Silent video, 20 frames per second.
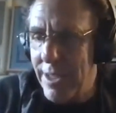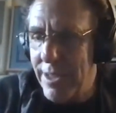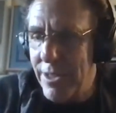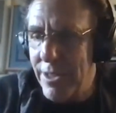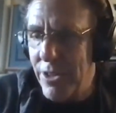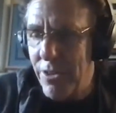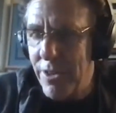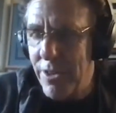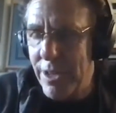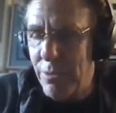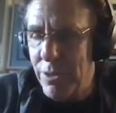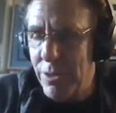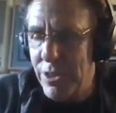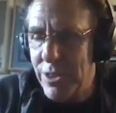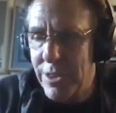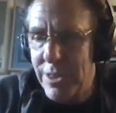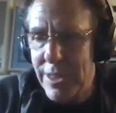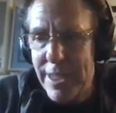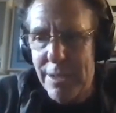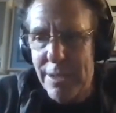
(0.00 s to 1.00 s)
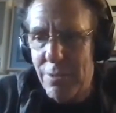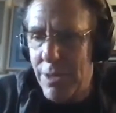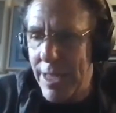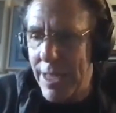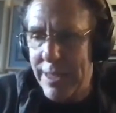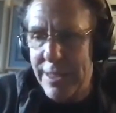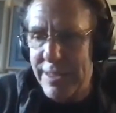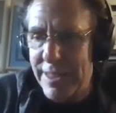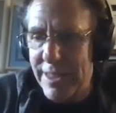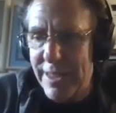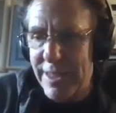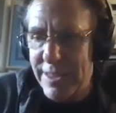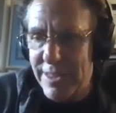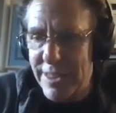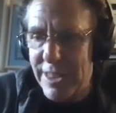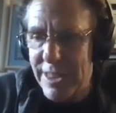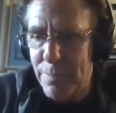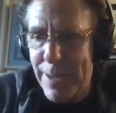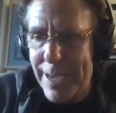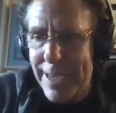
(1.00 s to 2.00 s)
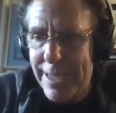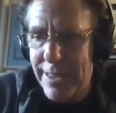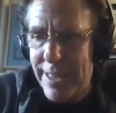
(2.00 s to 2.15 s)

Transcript: you know it was it, and it didn't exist back